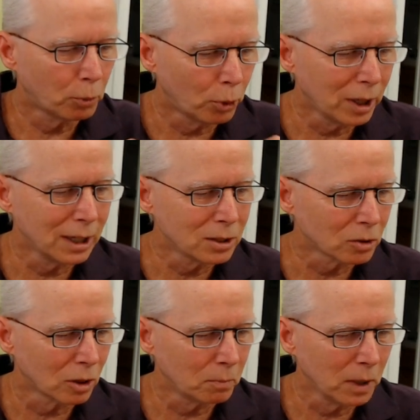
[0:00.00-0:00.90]
pretty
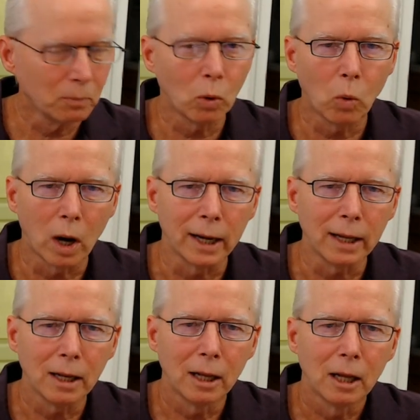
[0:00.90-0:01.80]
so that people want
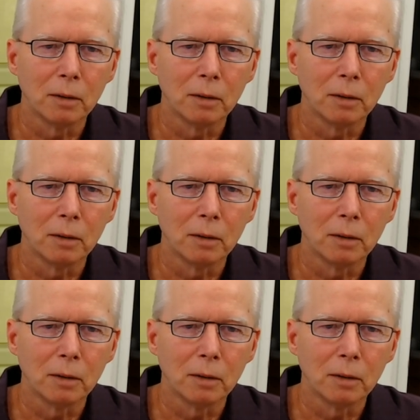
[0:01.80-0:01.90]
it,